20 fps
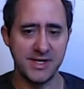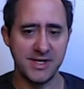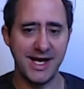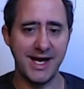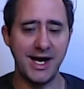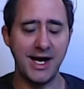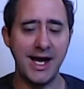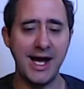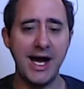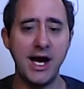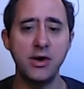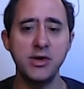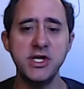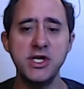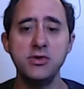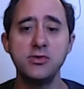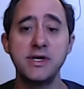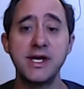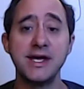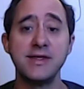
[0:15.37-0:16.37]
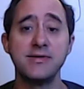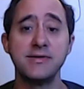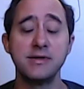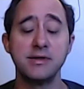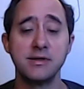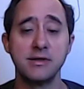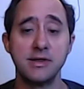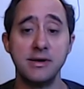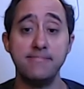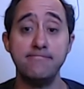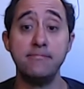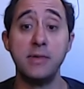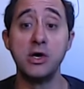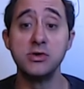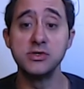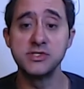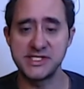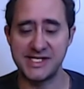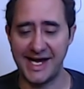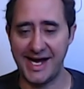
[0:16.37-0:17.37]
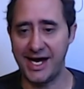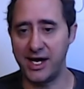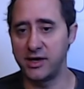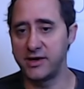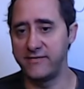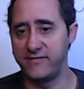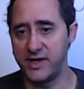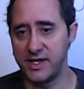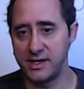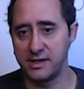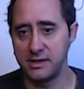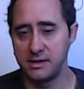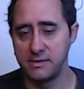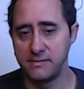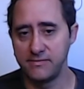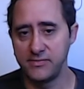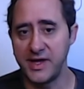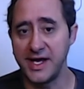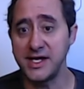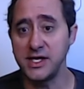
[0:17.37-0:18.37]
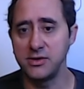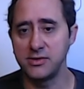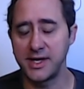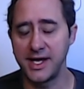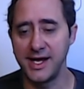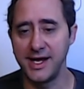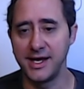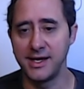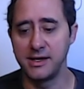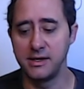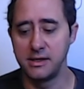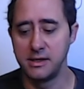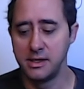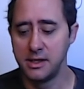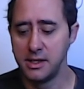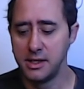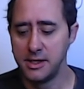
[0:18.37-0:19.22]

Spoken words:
how do you get the most out of it that you can?